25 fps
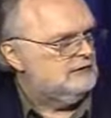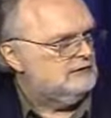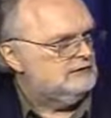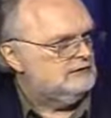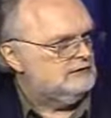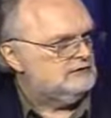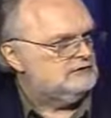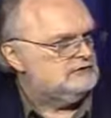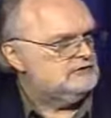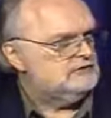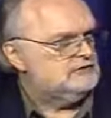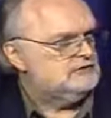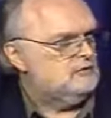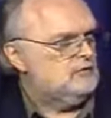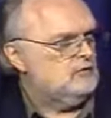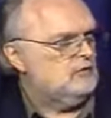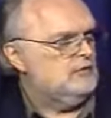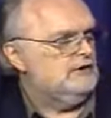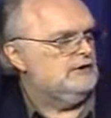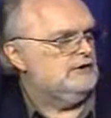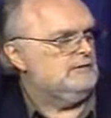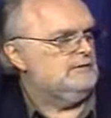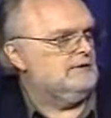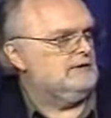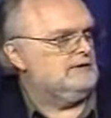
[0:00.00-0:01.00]
Not just
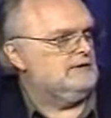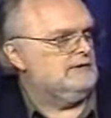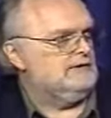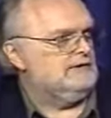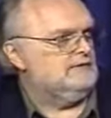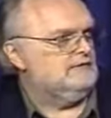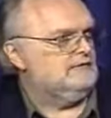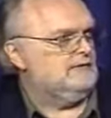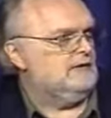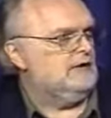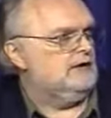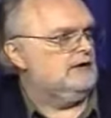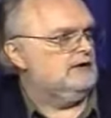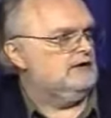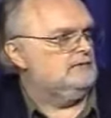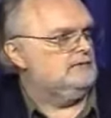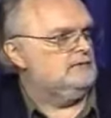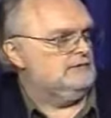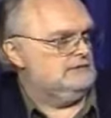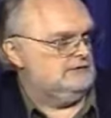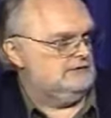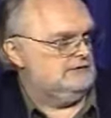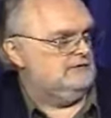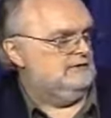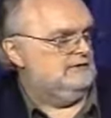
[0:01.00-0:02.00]
worrying about getting fired,
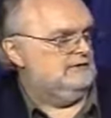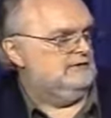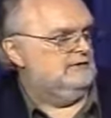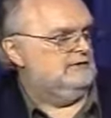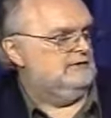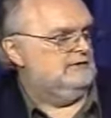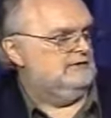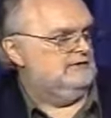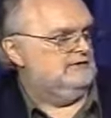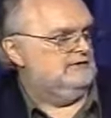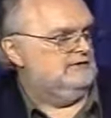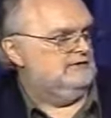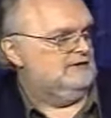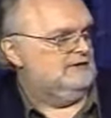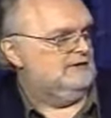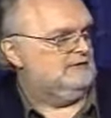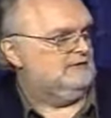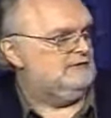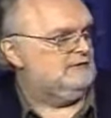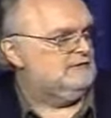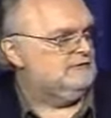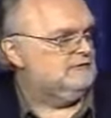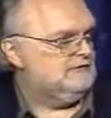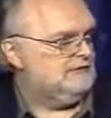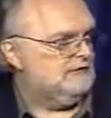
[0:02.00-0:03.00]
but
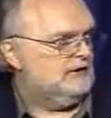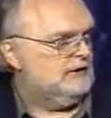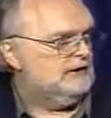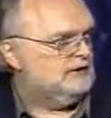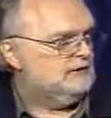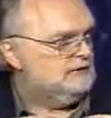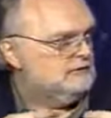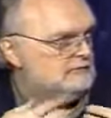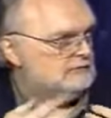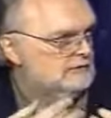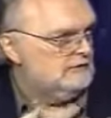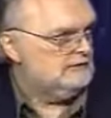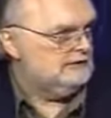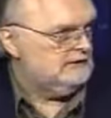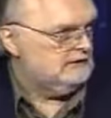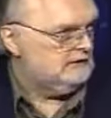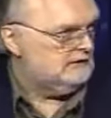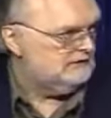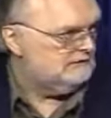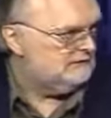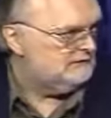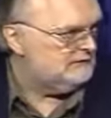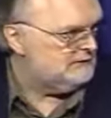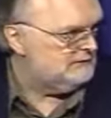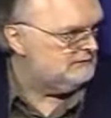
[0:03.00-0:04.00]
having to fire or lay
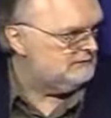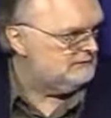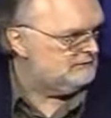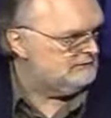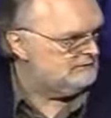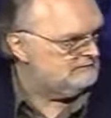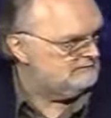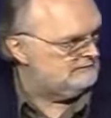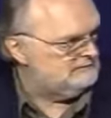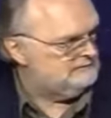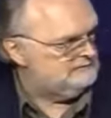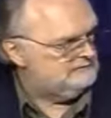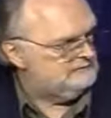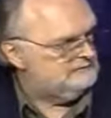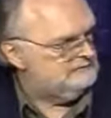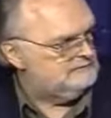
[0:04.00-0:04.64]
off people. Mm -hmm.